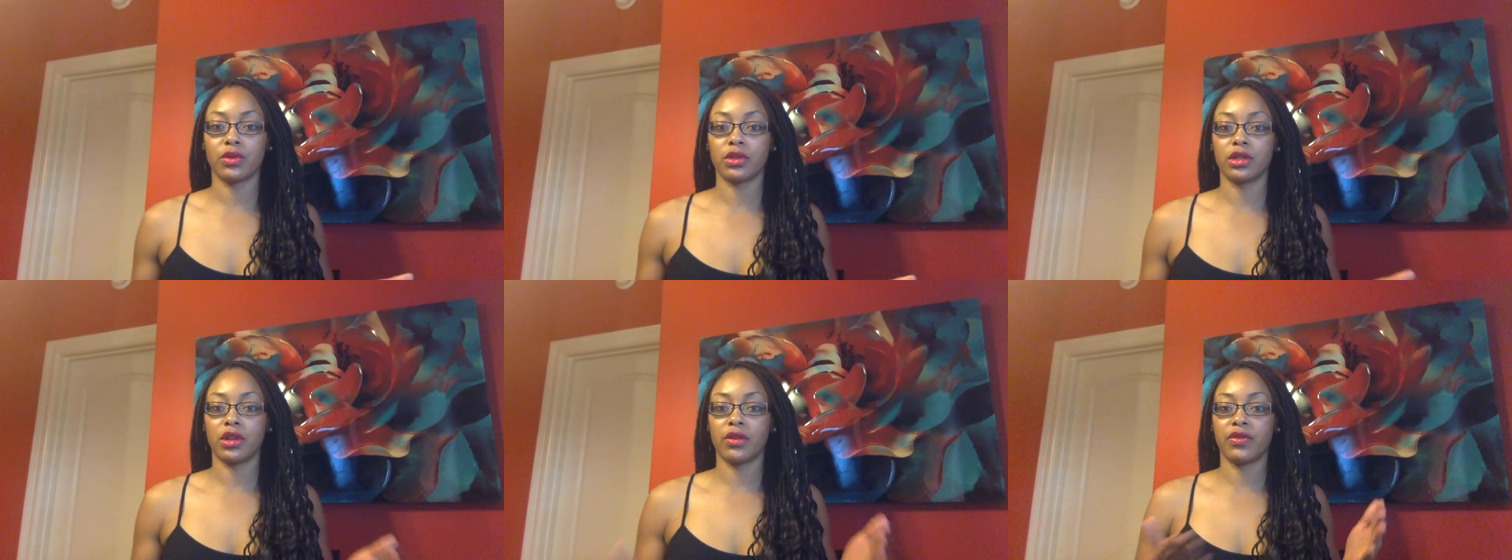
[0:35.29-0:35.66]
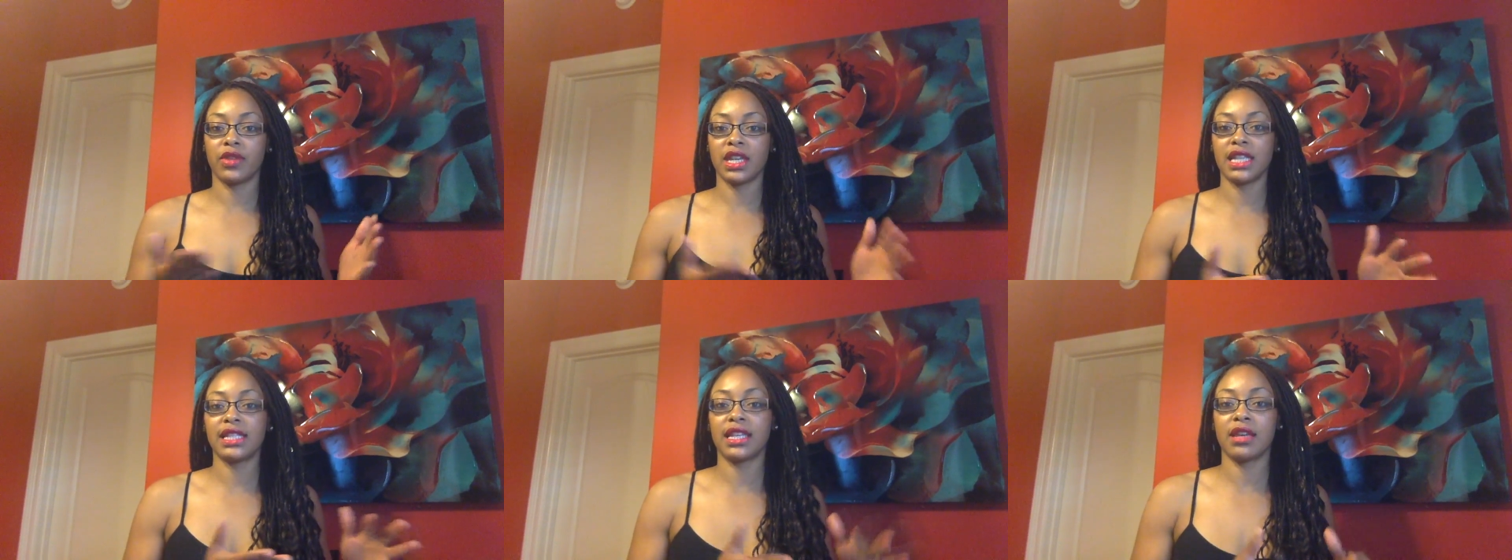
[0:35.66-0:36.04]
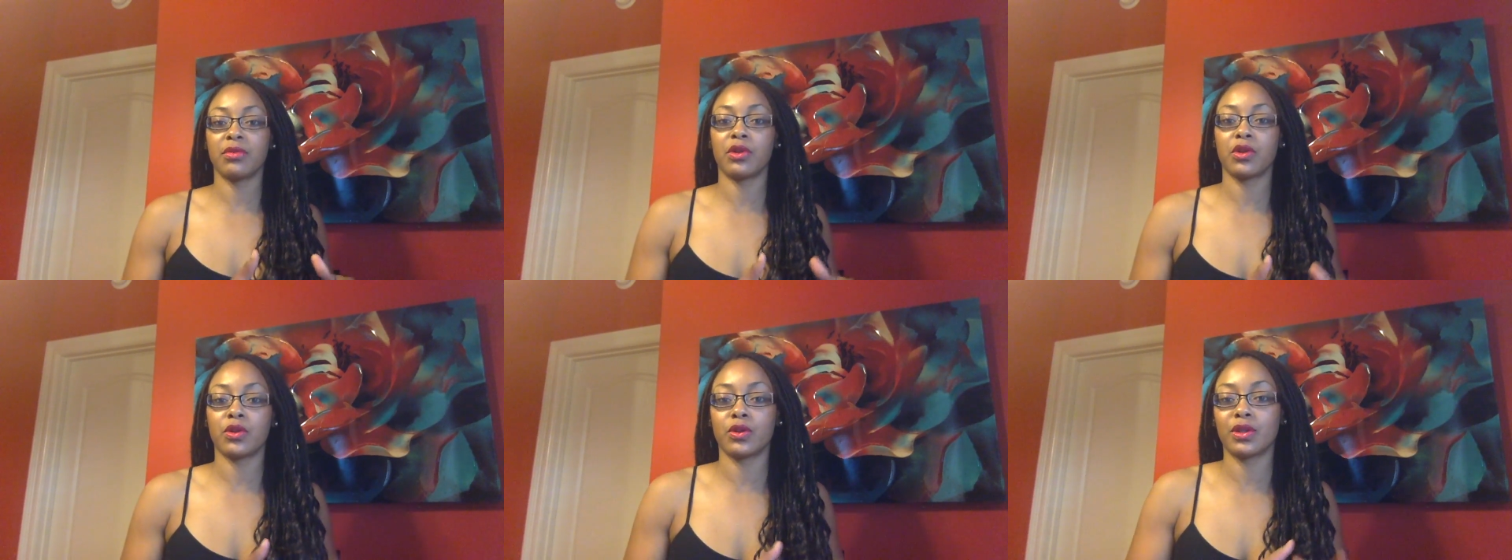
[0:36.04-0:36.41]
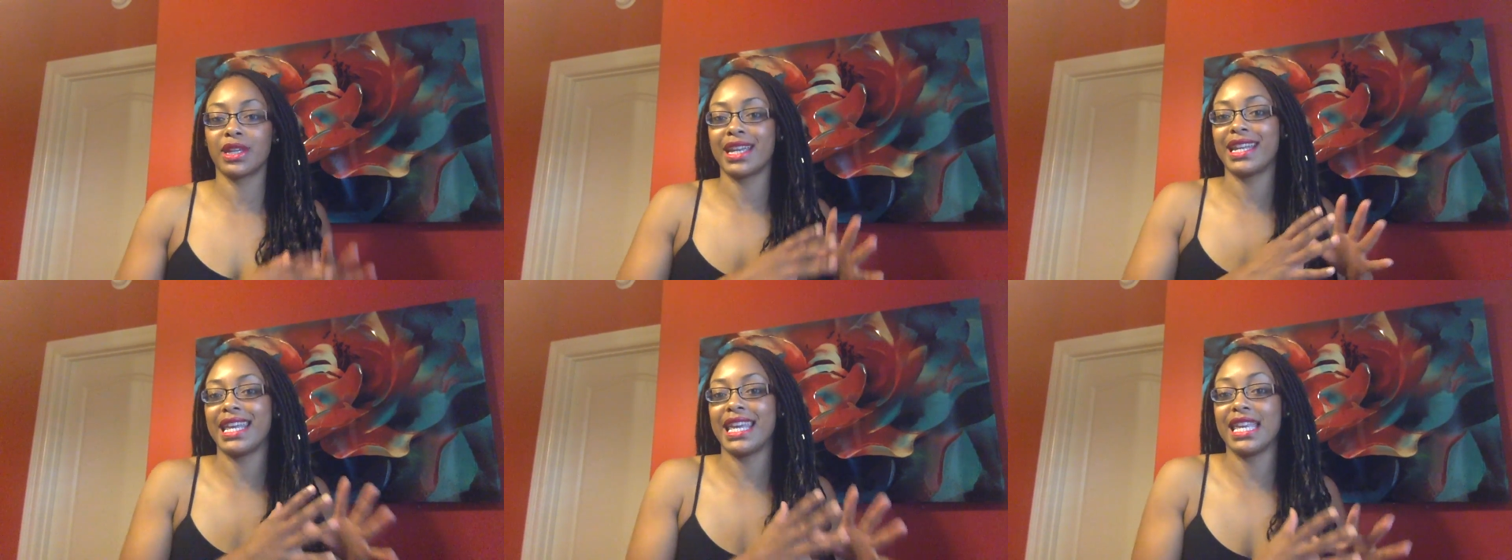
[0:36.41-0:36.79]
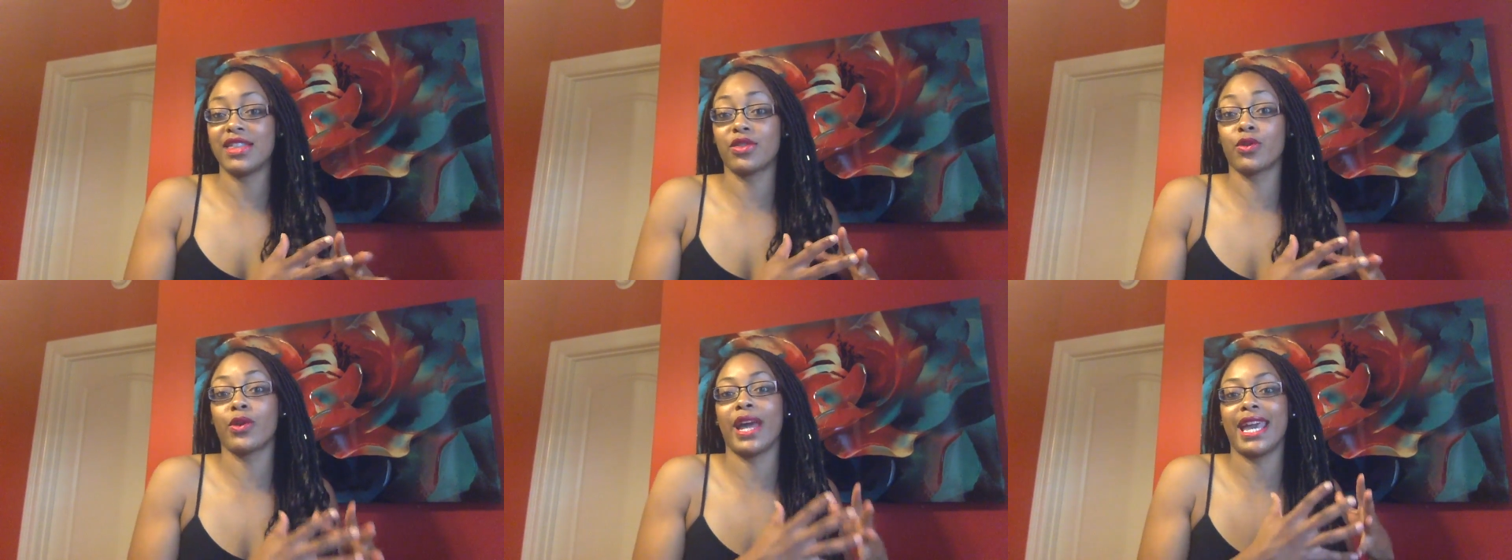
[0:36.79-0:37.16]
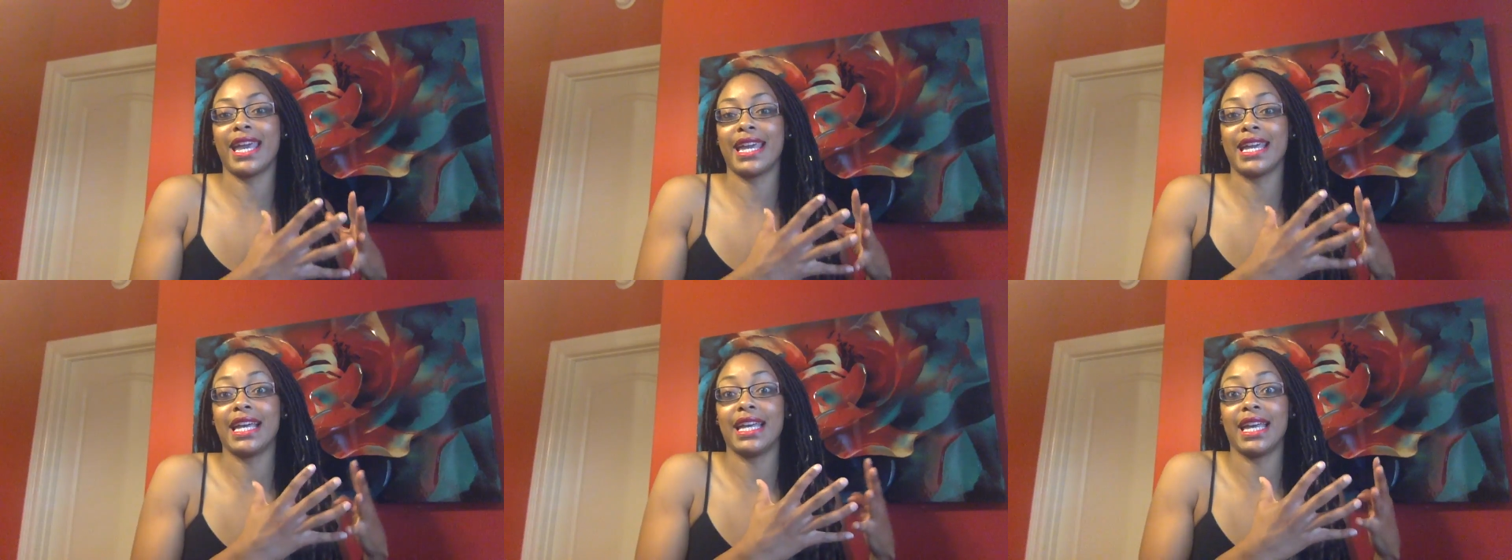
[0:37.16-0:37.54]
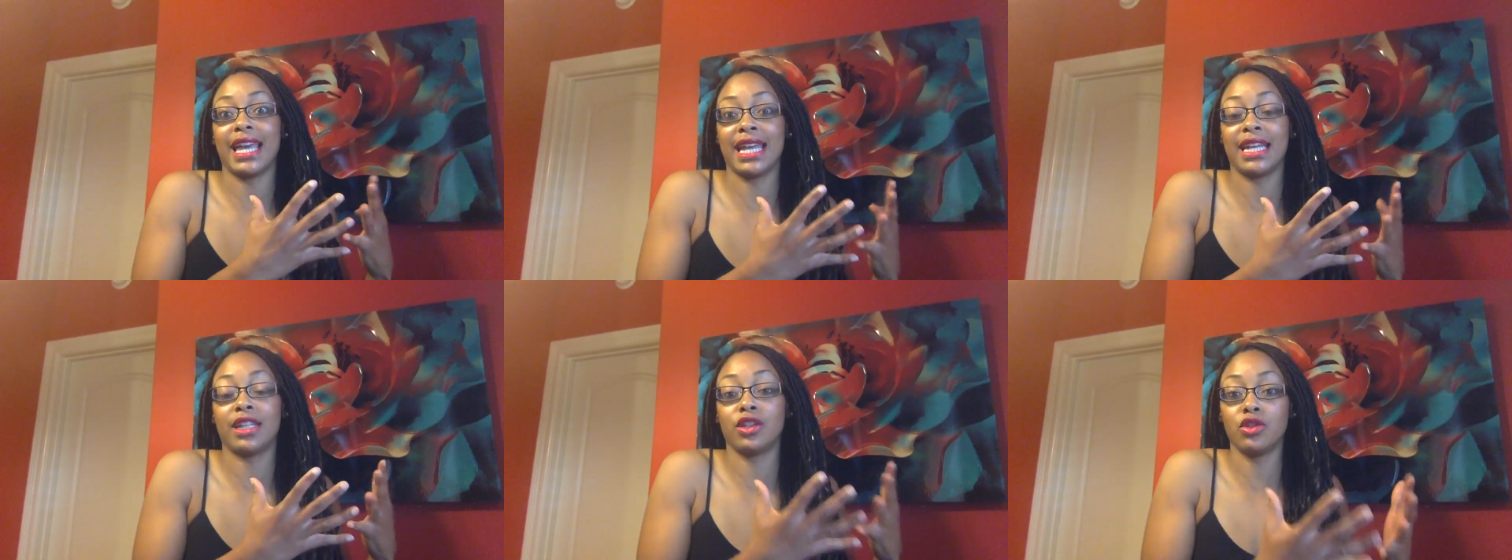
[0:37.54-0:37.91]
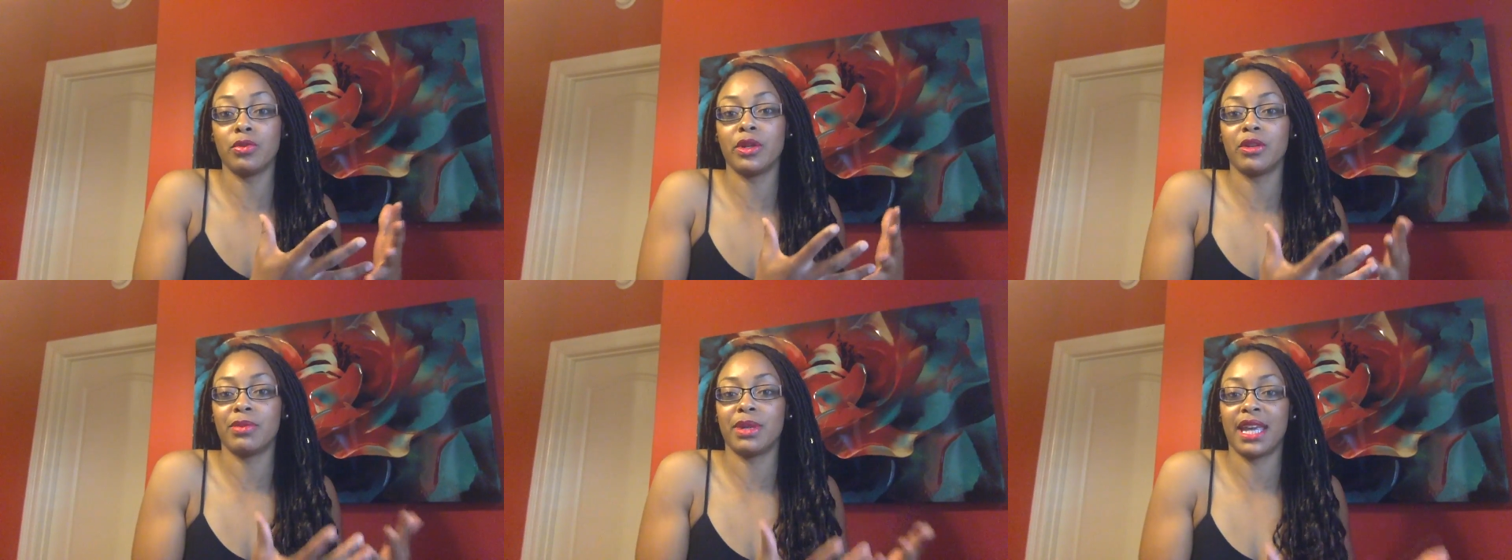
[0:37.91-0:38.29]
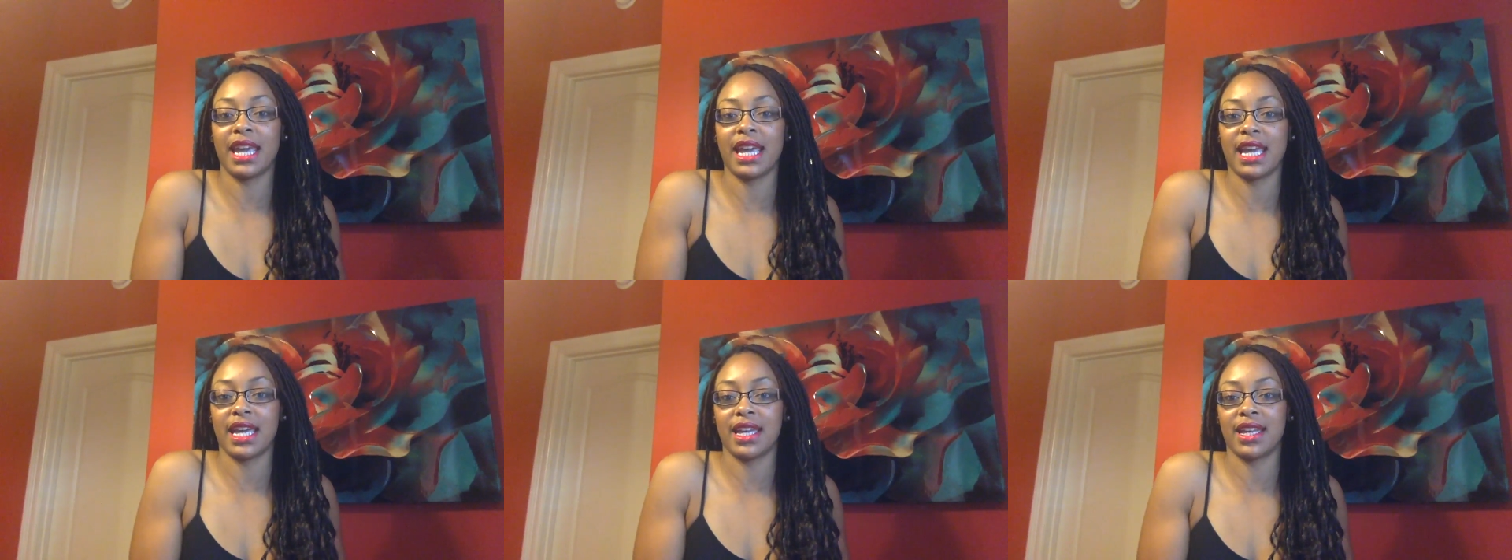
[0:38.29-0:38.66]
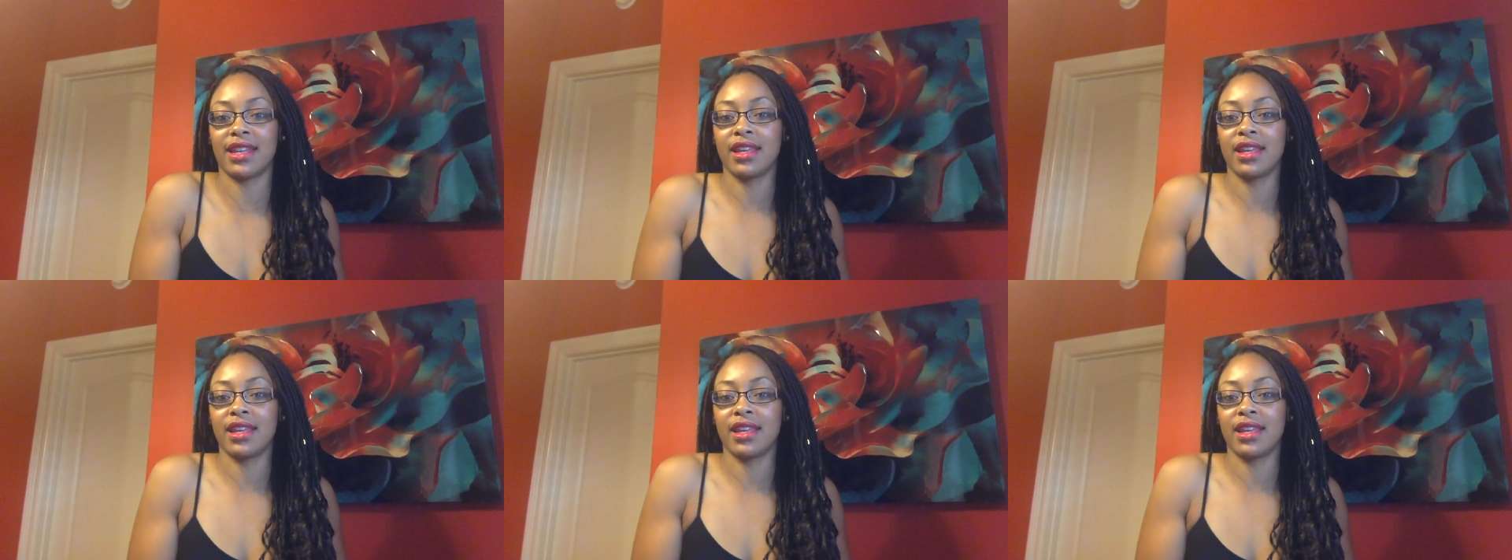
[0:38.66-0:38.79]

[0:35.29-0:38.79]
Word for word: You know, if these chemicals can eat through a an aluminum can,